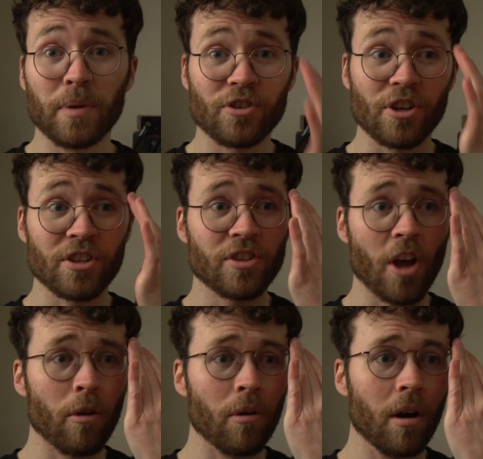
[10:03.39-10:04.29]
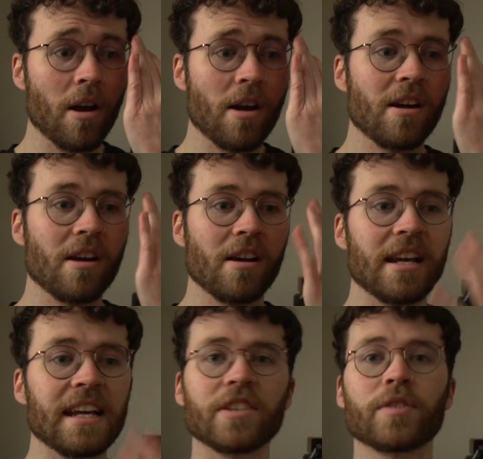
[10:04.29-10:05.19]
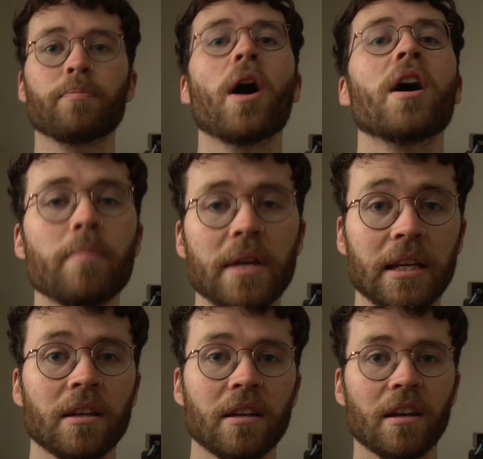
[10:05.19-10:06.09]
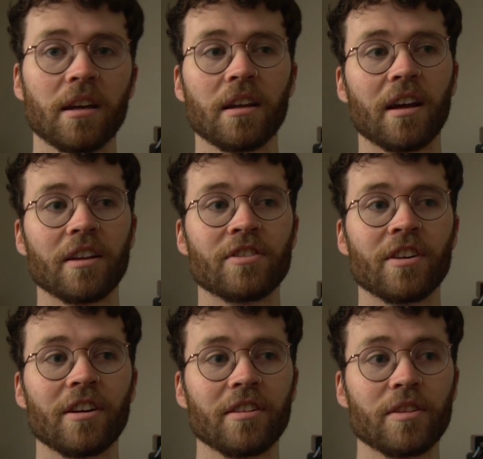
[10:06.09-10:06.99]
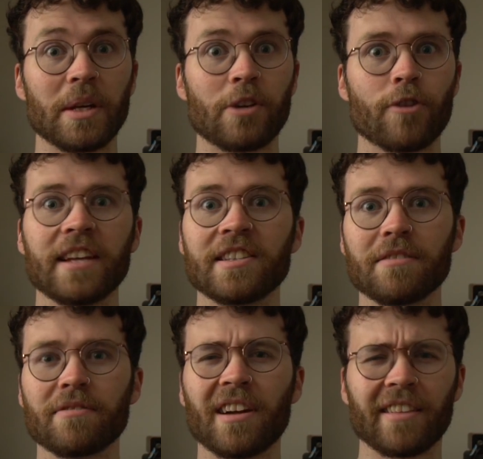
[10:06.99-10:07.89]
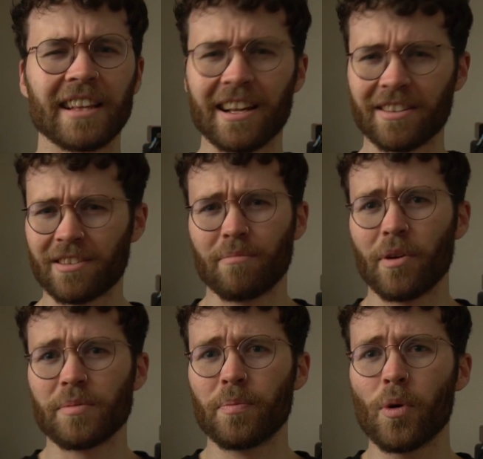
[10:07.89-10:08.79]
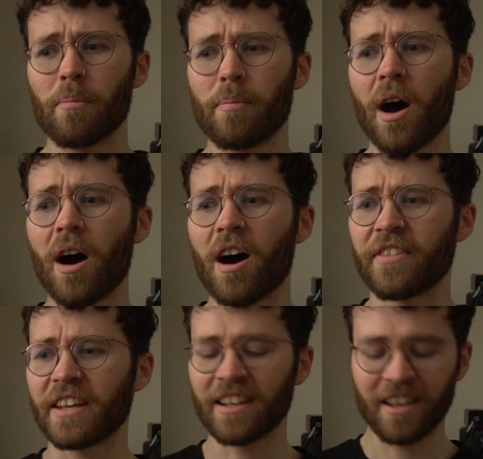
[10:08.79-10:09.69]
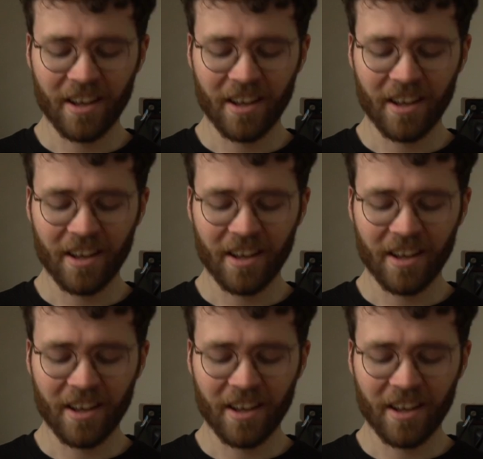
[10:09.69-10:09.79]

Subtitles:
but just don't inspire me to be creative, and I think that's the most important part. I think